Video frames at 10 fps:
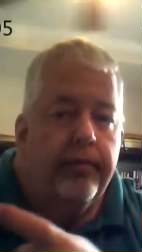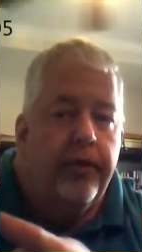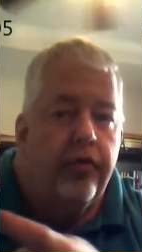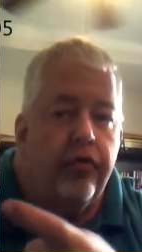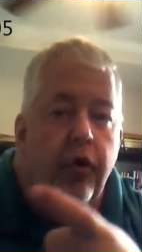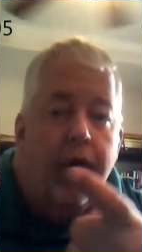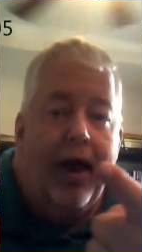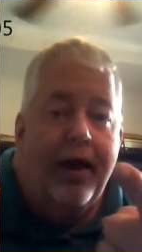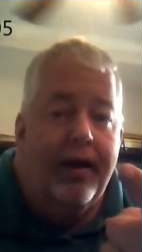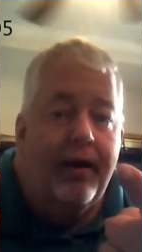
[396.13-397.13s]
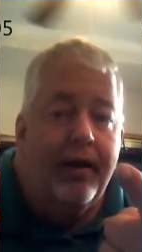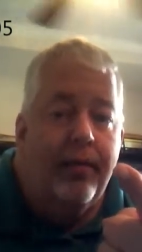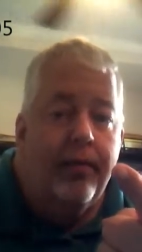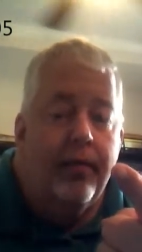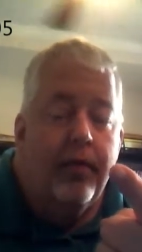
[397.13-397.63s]
There's no lie in
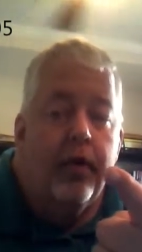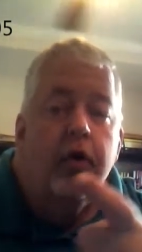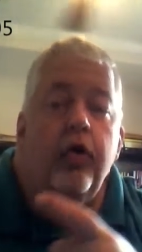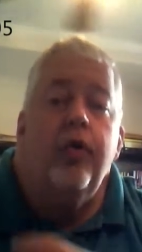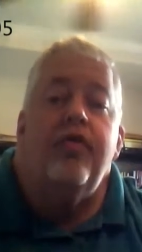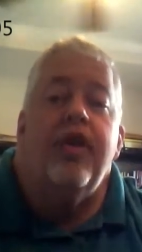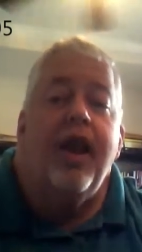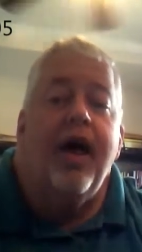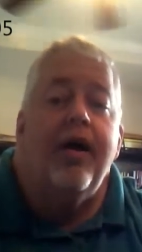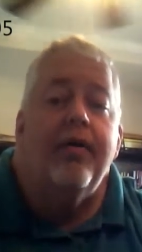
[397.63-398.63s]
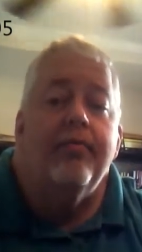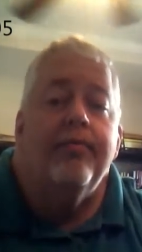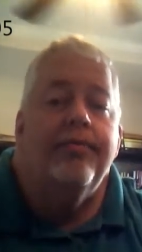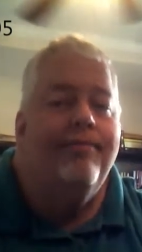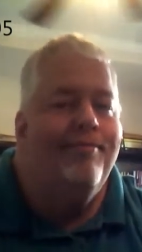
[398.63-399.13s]
him. Who is the liar?
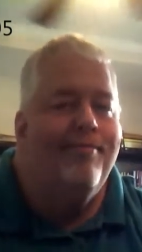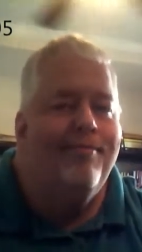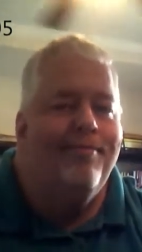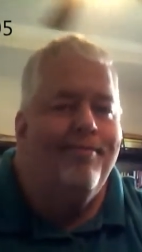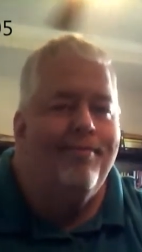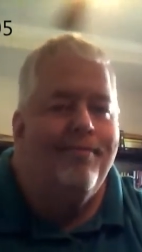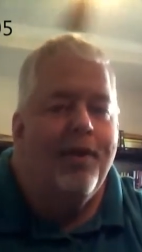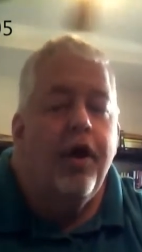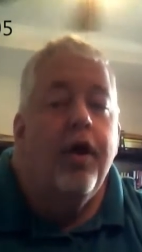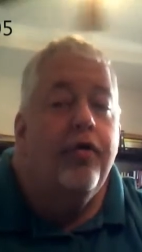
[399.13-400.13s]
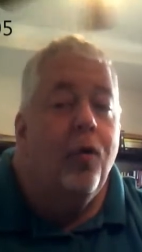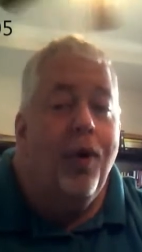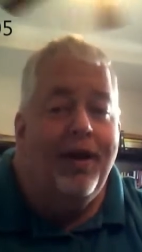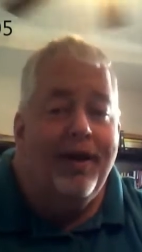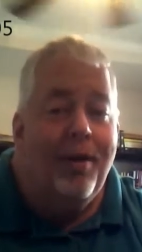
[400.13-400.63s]
-hmm. hmm, hmm the
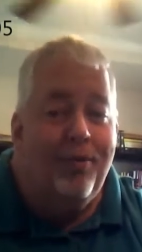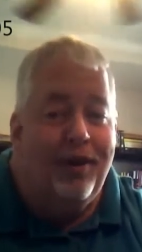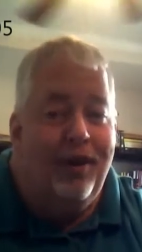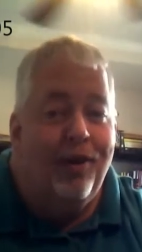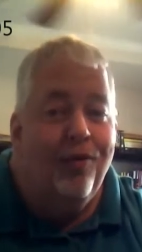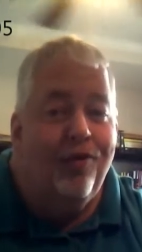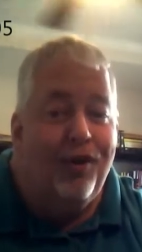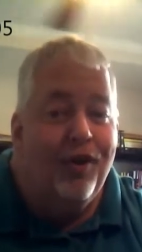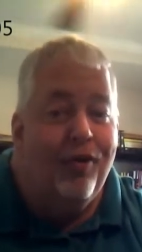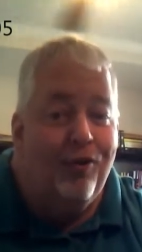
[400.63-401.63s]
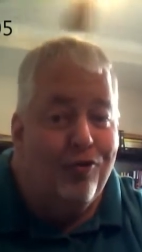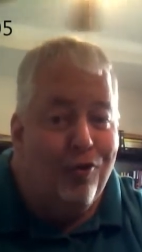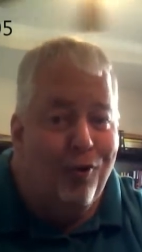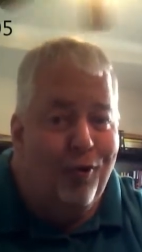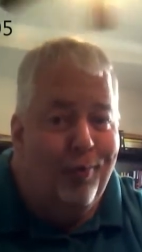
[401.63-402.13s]
one that comes to kill, steal, and
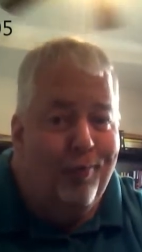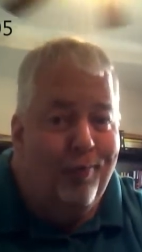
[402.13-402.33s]
destroy.